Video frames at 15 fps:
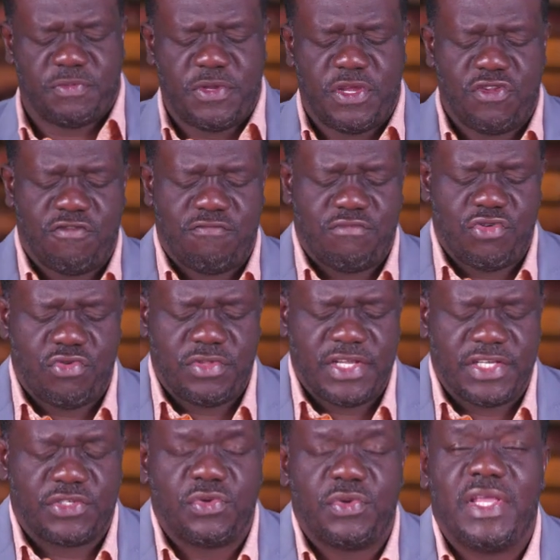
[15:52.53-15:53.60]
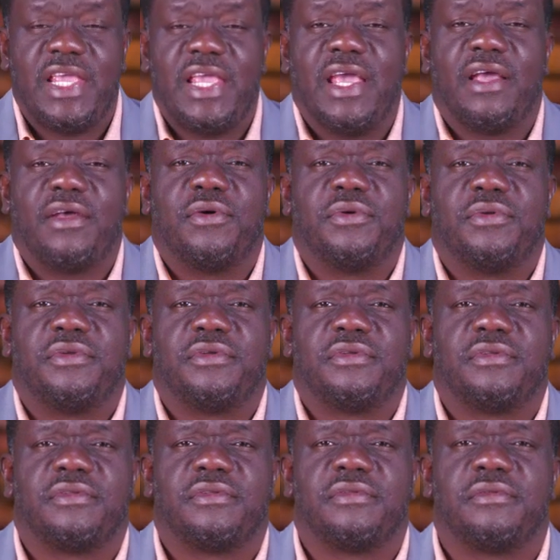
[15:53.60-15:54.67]
speaking of boldness to hear
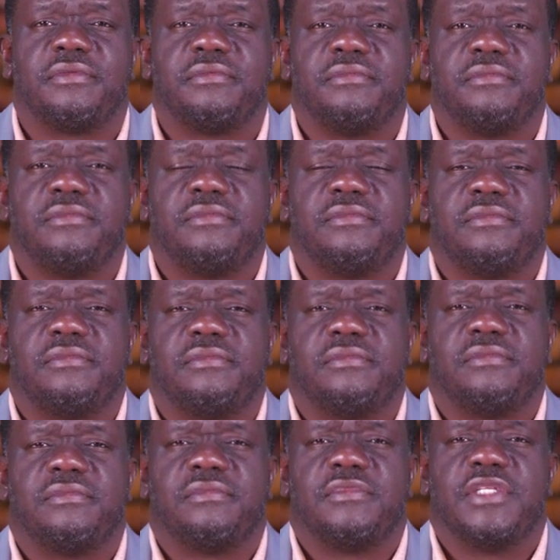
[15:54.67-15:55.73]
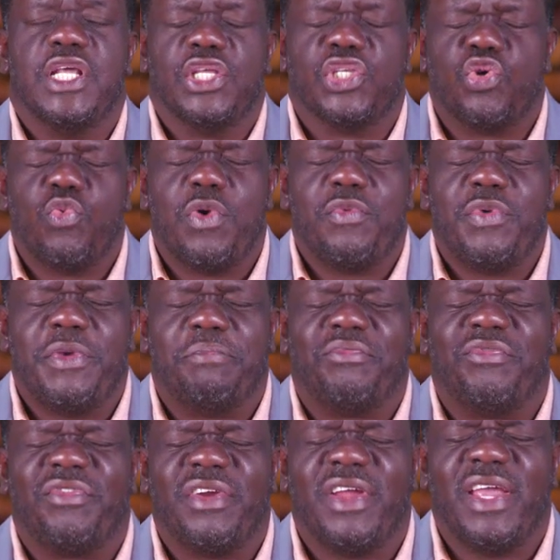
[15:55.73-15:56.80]
God. So when we
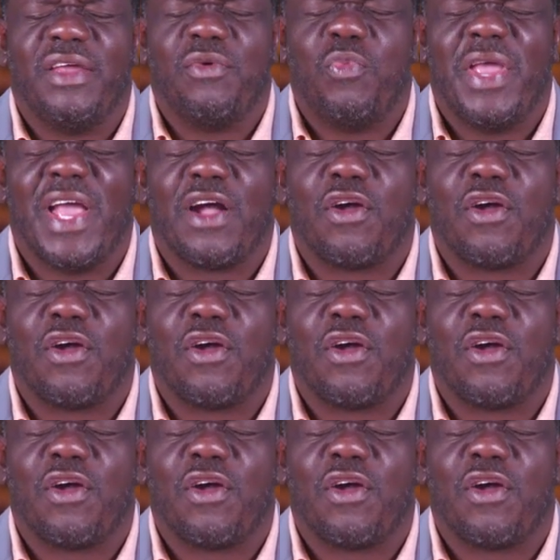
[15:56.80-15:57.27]
pray, we